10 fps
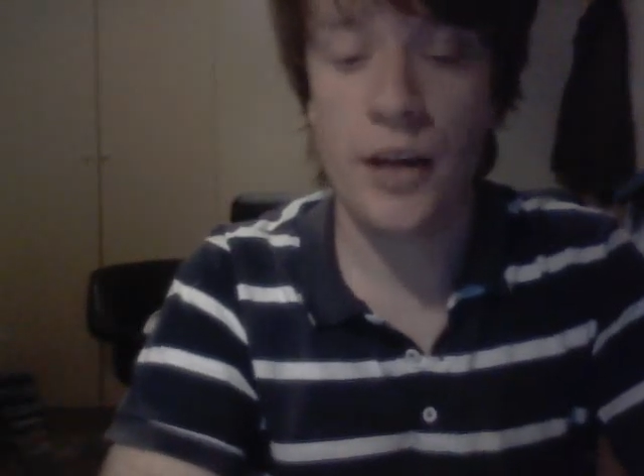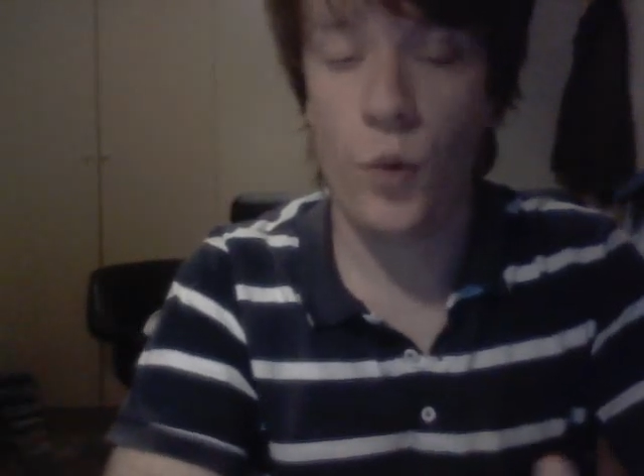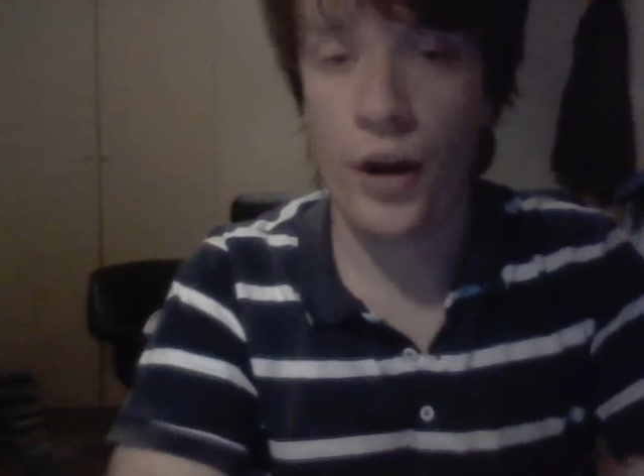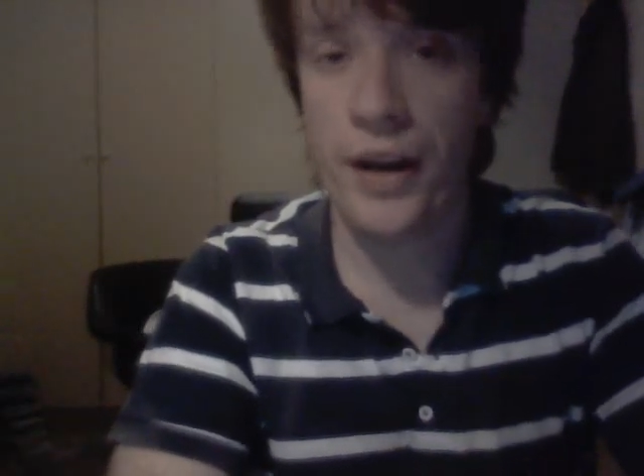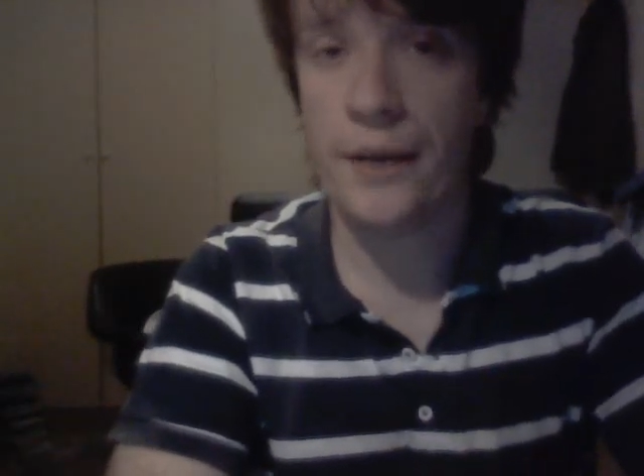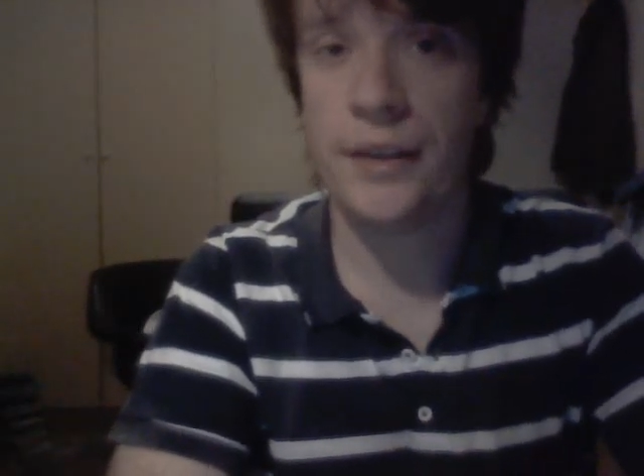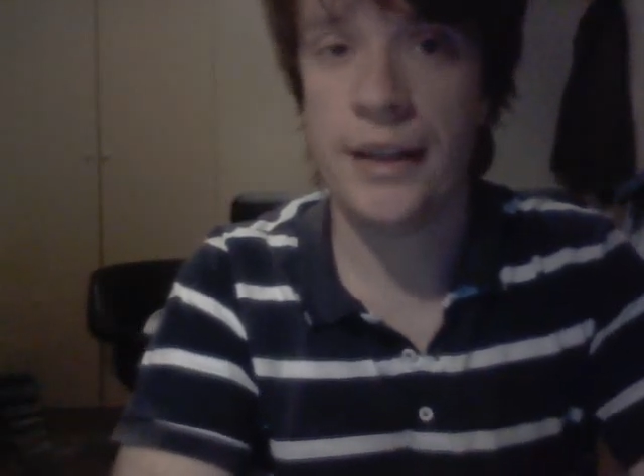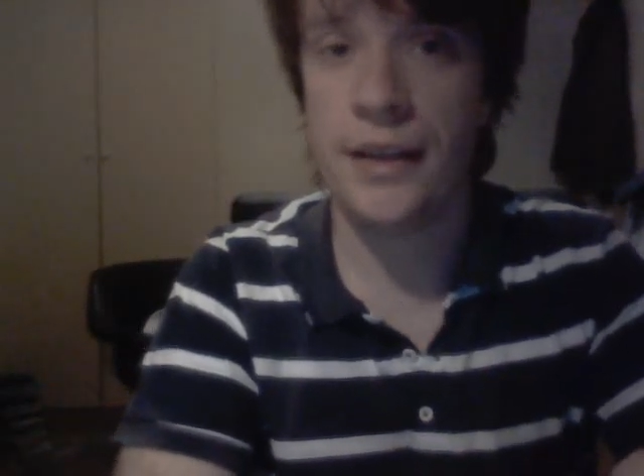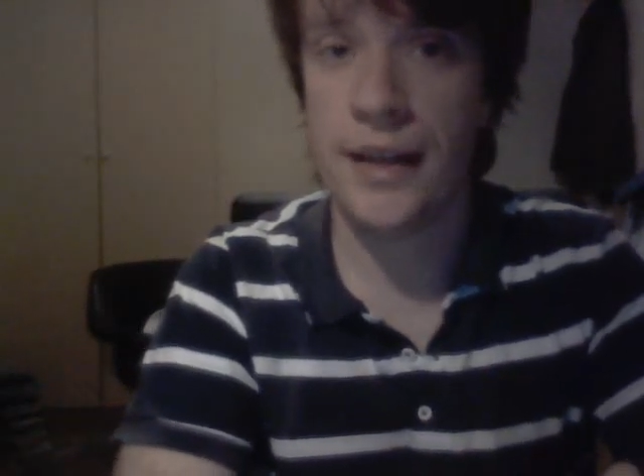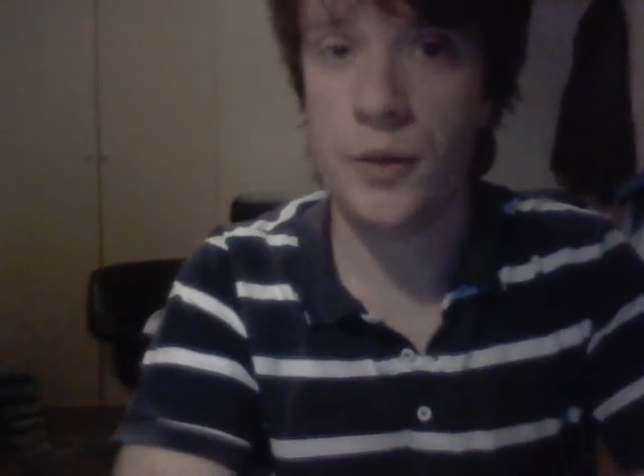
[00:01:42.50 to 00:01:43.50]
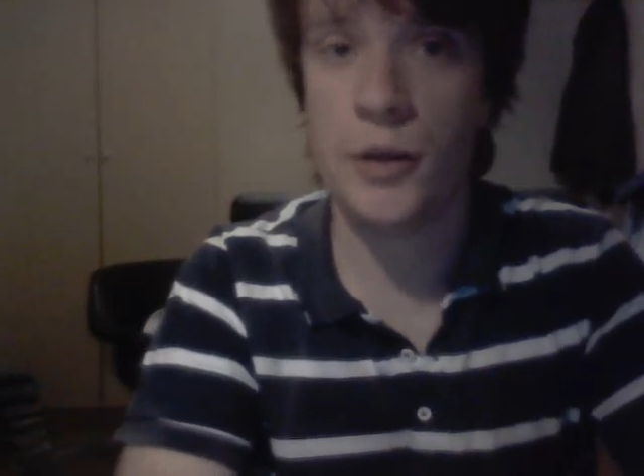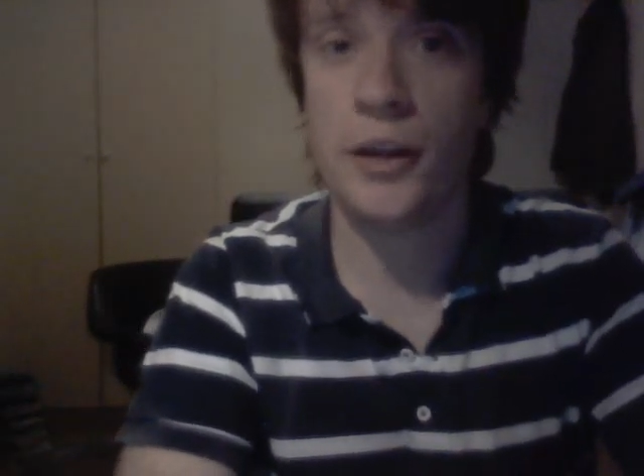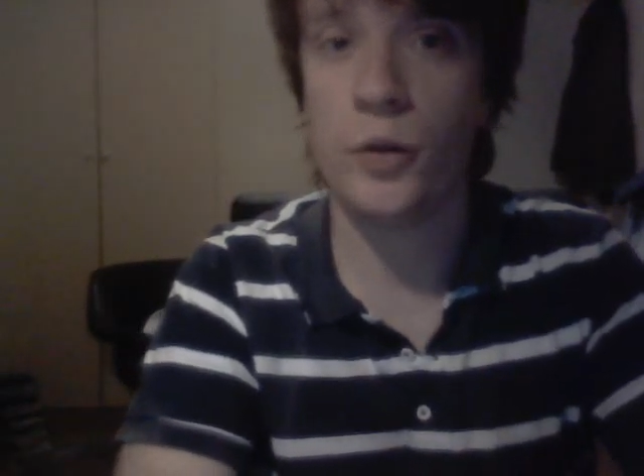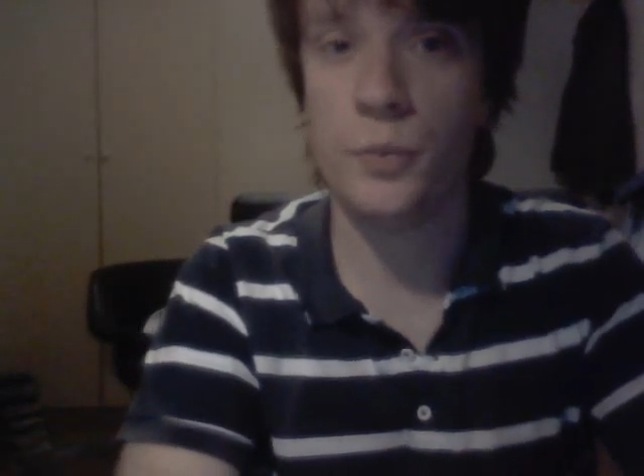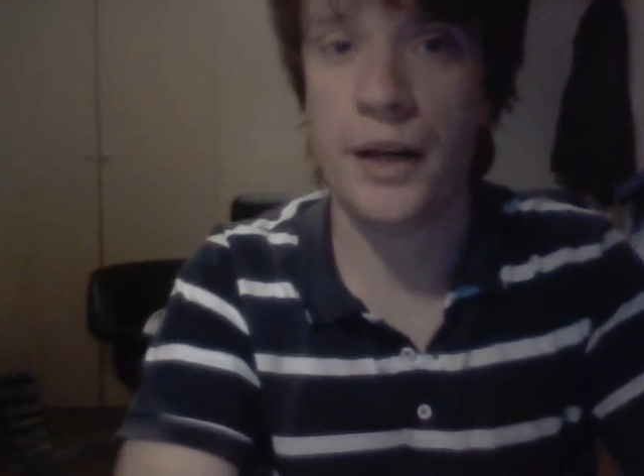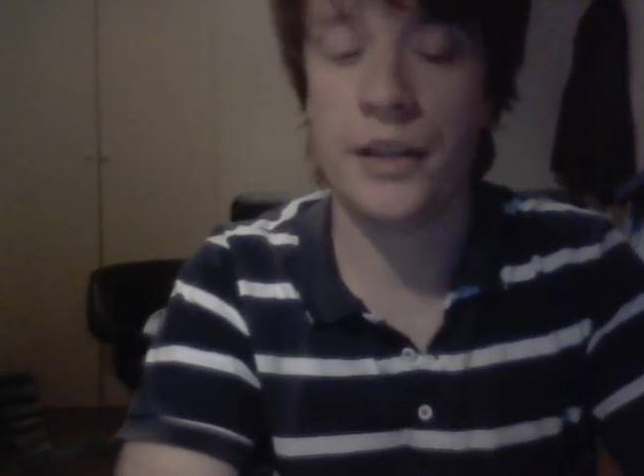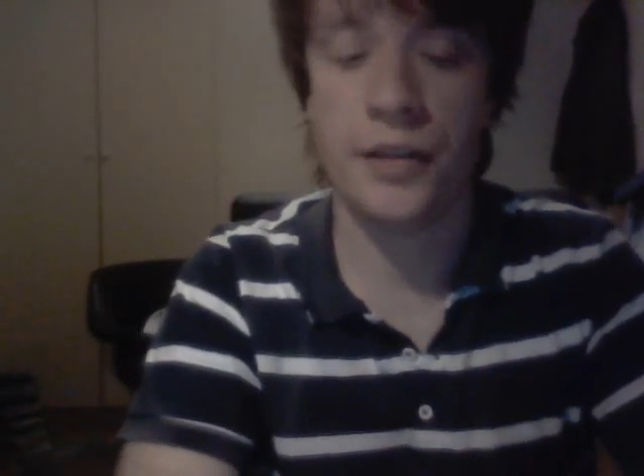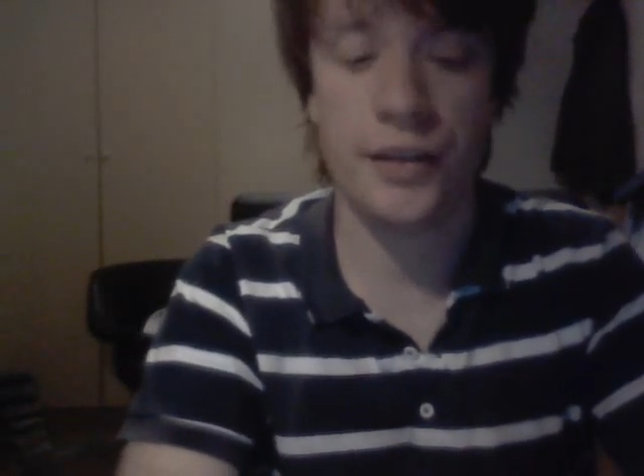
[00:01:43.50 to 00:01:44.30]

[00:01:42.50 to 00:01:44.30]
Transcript: you won't have to contend with too much.